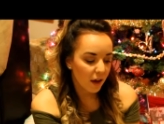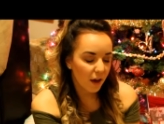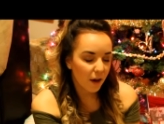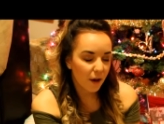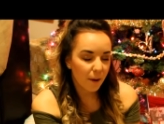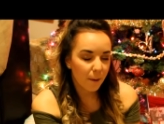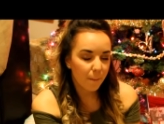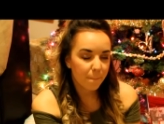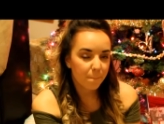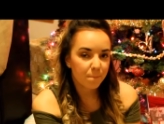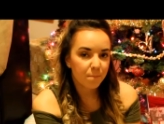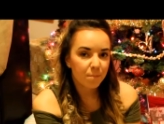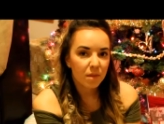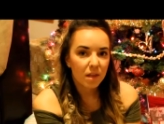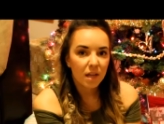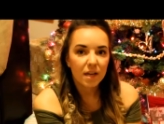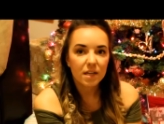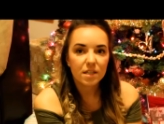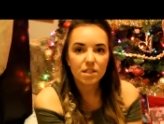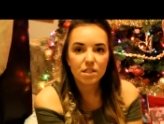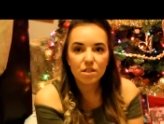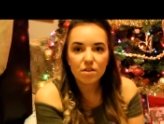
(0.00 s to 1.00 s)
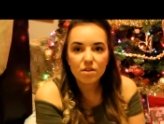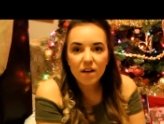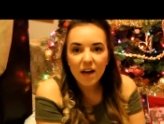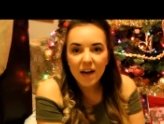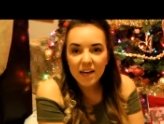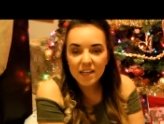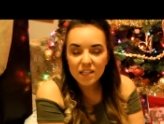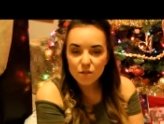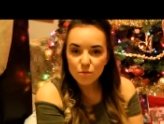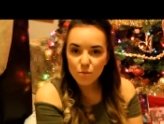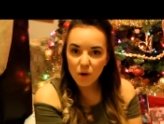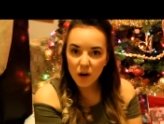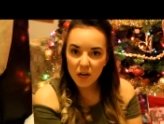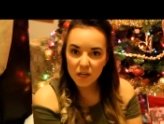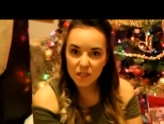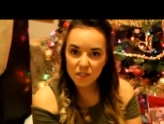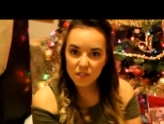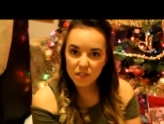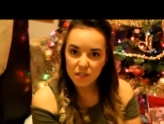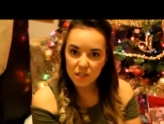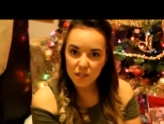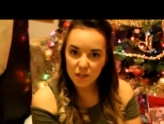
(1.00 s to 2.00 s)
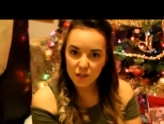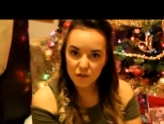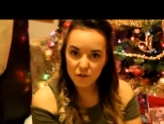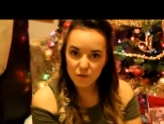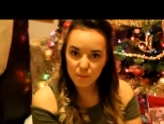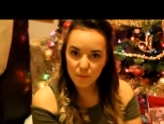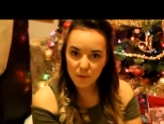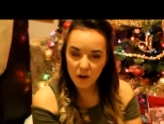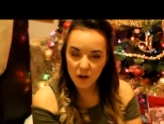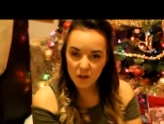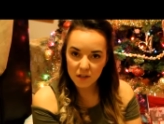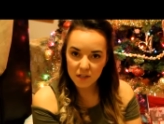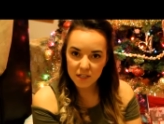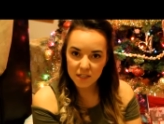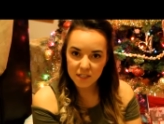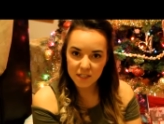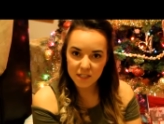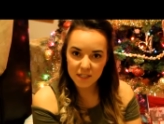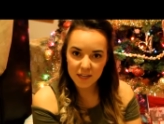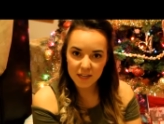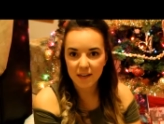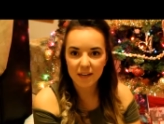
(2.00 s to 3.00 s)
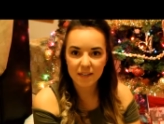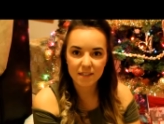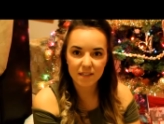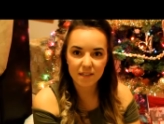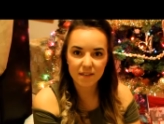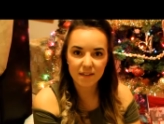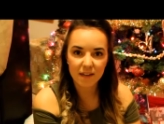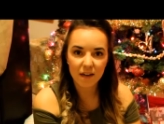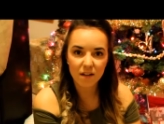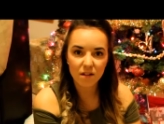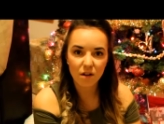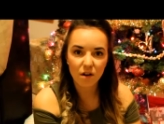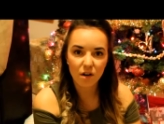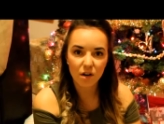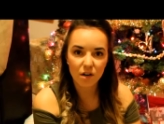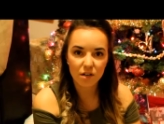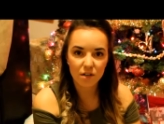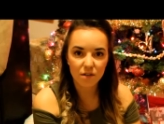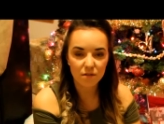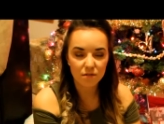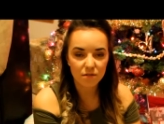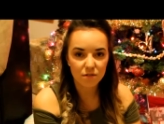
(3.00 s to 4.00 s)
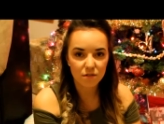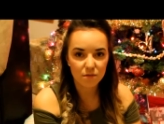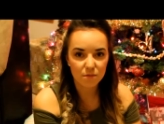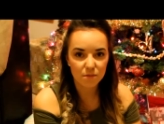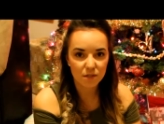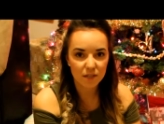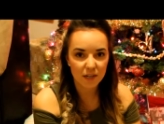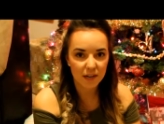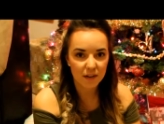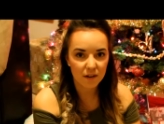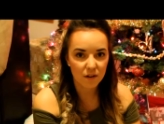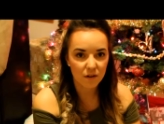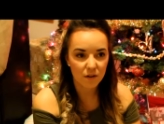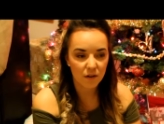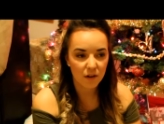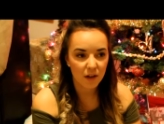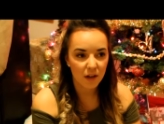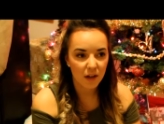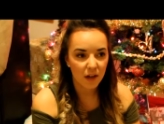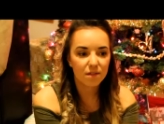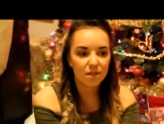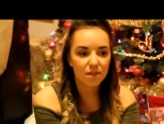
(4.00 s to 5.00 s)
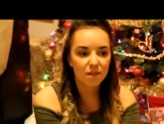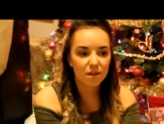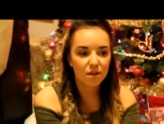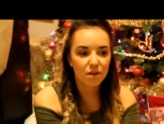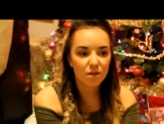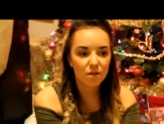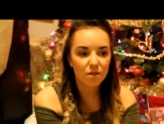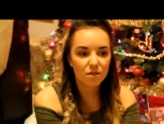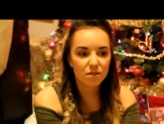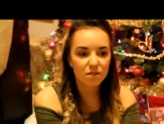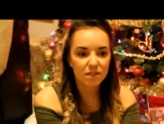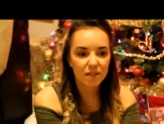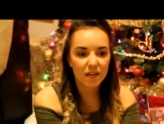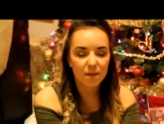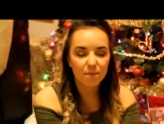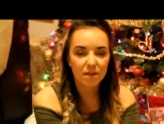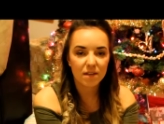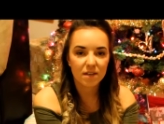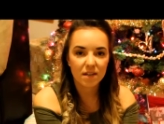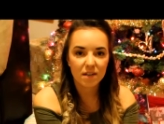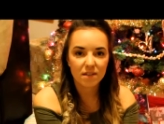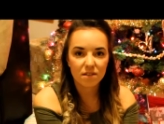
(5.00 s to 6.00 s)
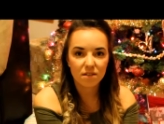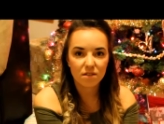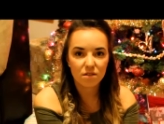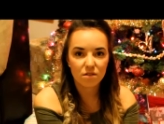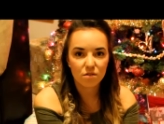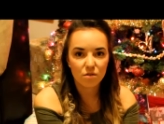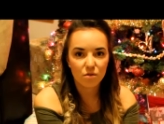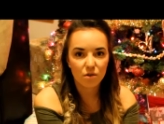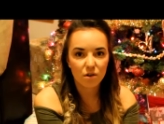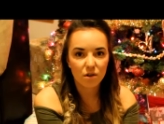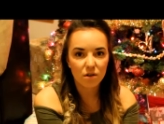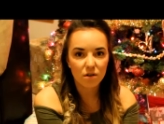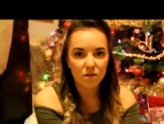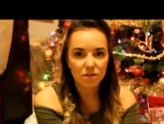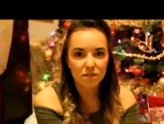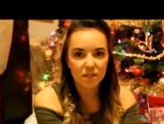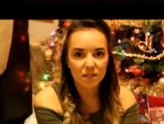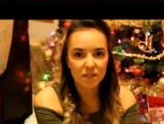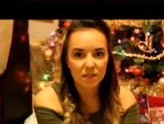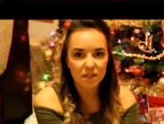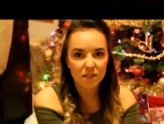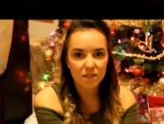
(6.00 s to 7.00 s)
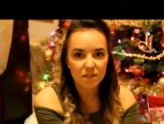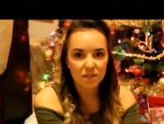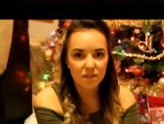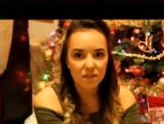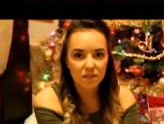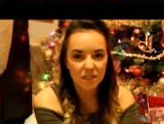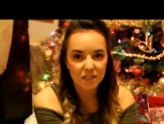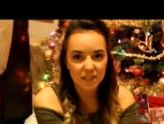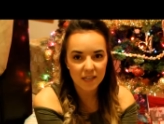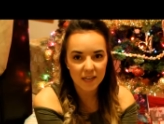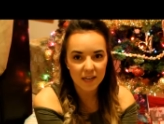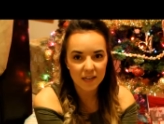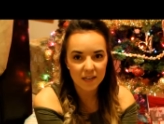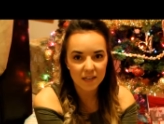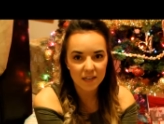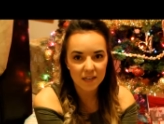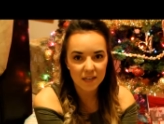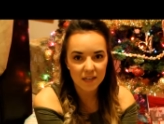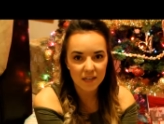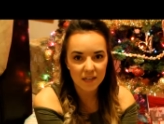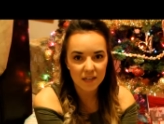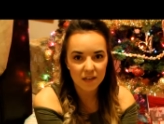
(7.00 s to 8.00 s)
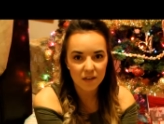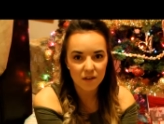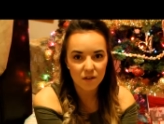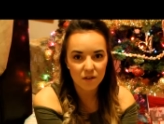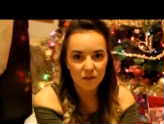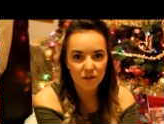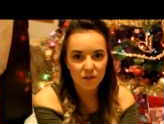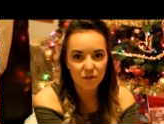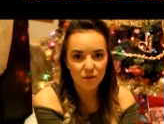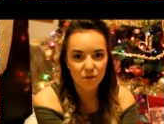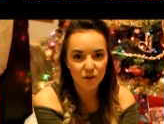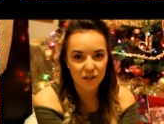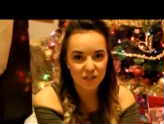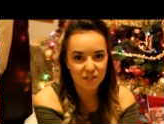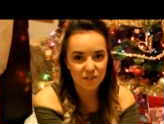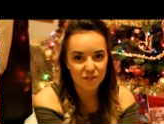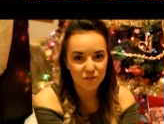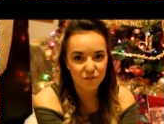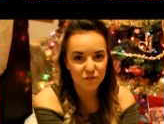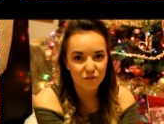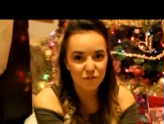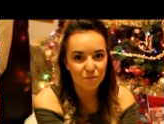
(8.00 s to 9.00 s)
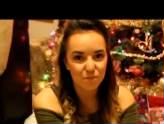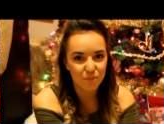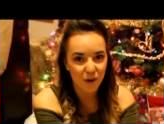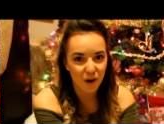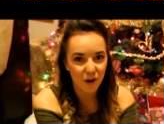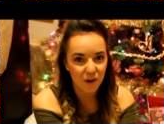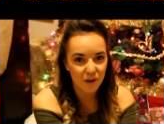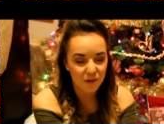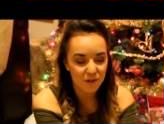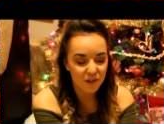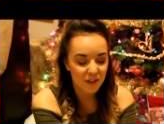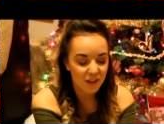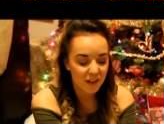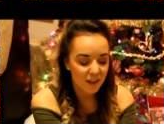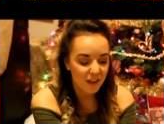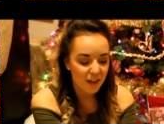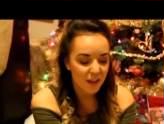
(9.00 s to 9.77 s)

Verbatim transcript: Um, do you guys watch Cute Polish? It's a nail art YouTube channel. The girl's name that does the tutorials is Sandy Crystal Ball.